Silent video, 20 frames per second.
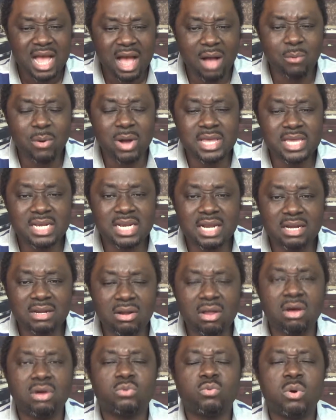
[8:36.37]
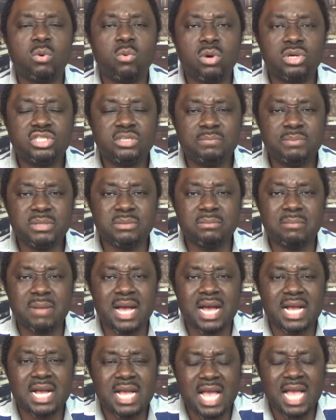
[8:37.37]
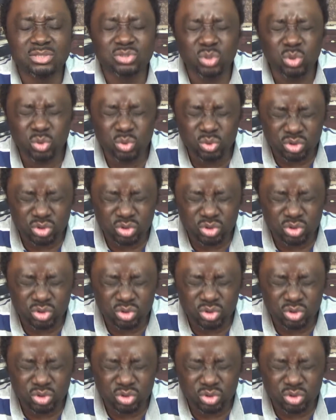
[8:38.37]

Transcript: Our healer, Lord, we worship you. Mankato